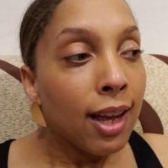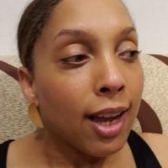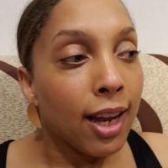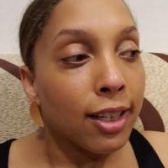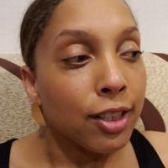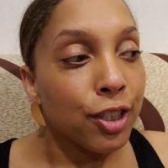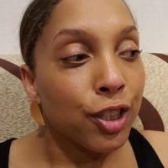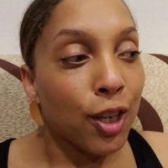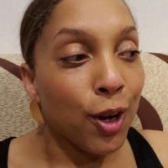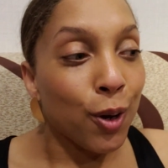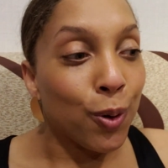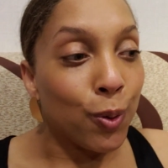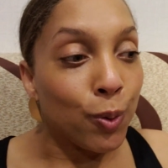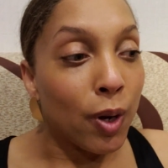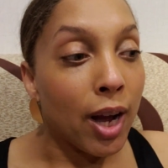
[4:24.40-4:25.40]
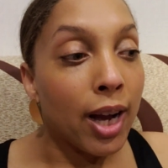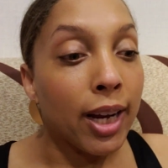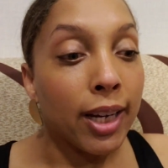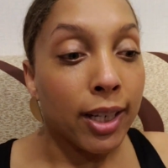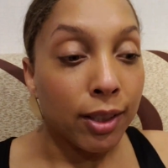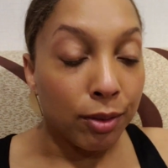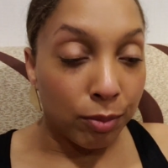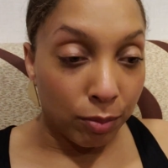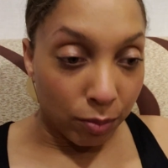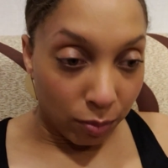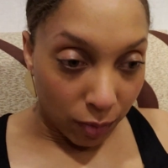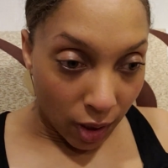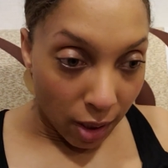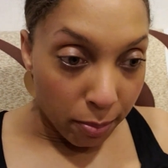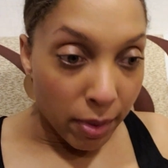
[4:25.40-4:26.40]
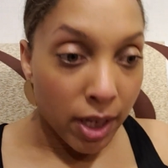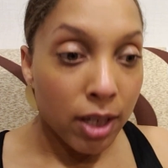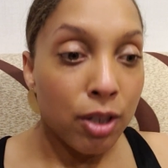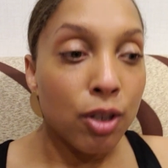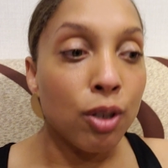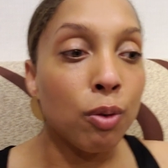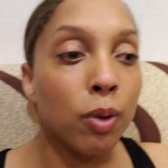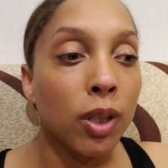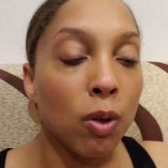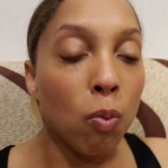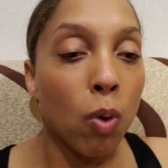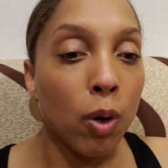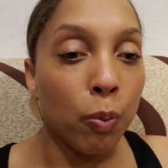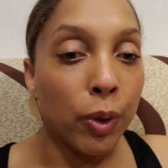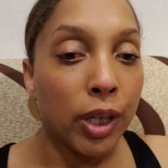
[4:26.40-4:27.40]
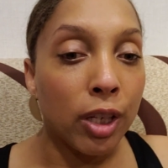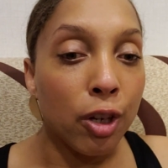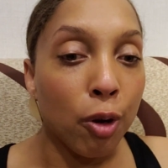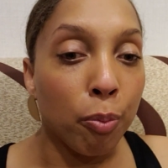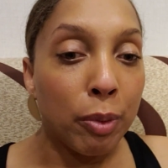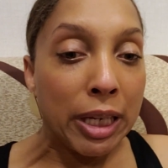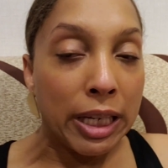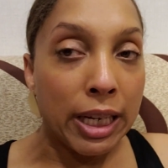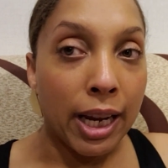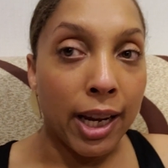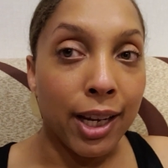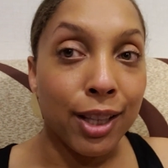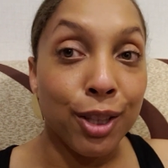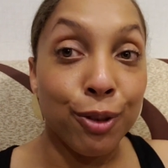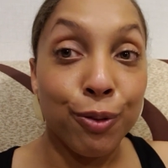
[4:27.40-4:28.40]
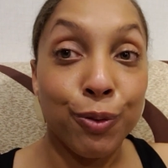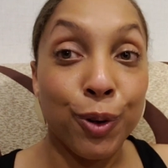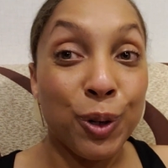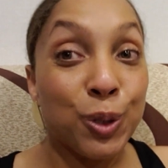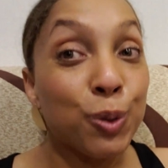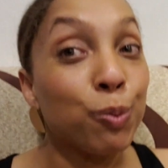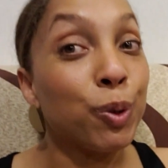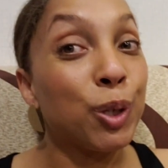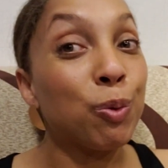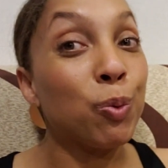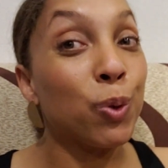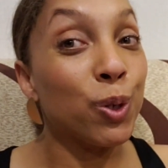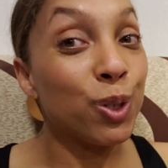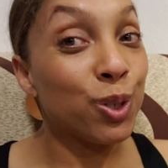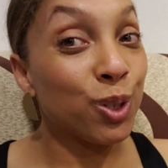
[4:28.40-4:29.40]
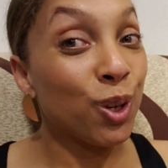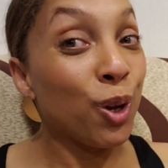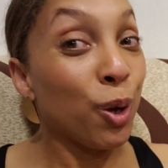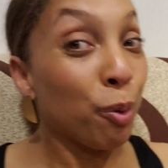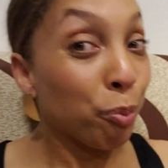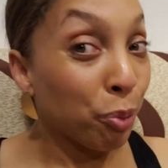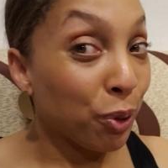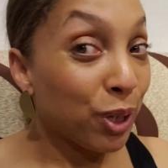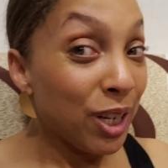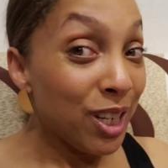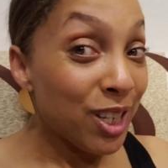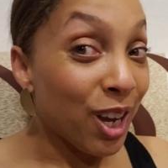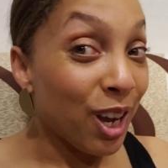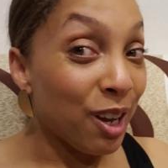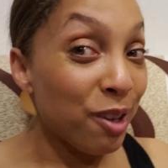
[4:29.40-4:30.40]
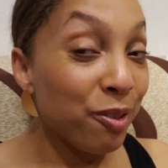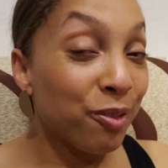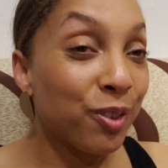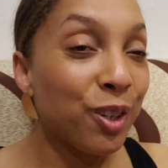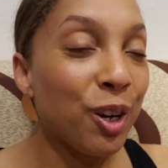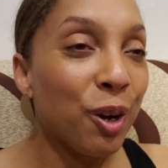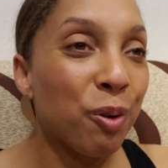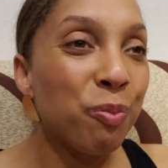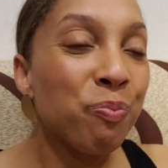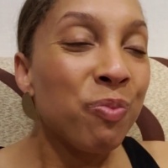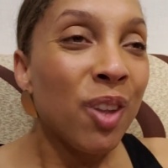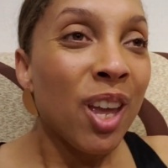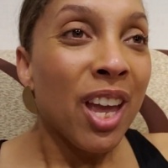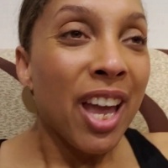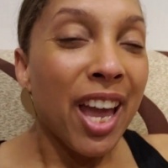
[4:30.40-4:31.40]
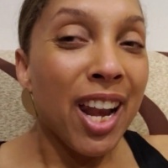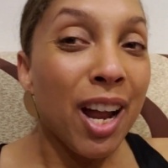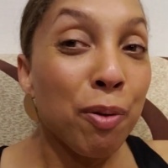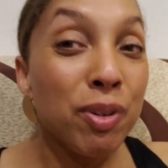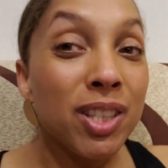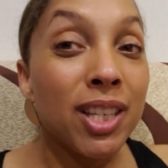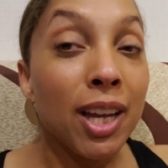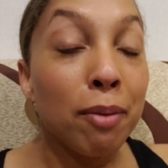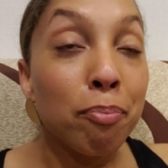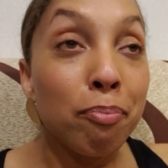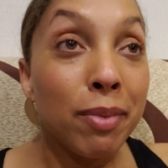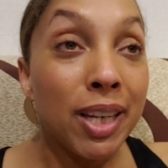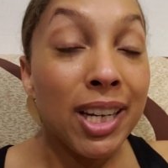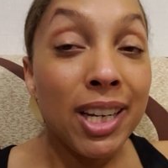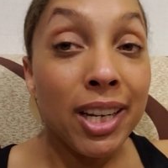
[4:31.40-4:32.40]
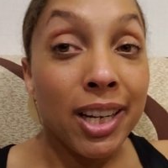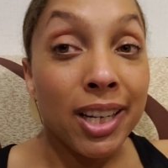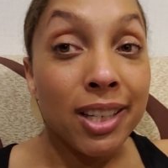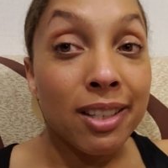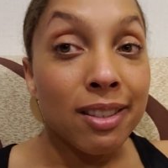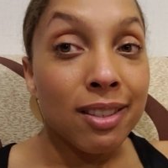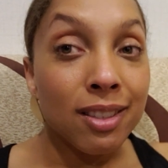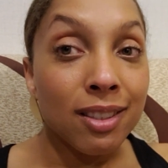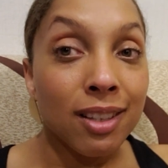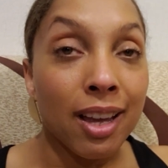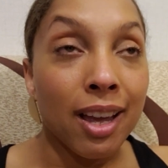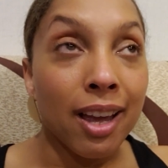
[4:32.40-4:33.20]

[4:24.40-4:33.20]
And so I committed to doing the 1 week, no meat. And the first week was pretty tough, And I would say meat is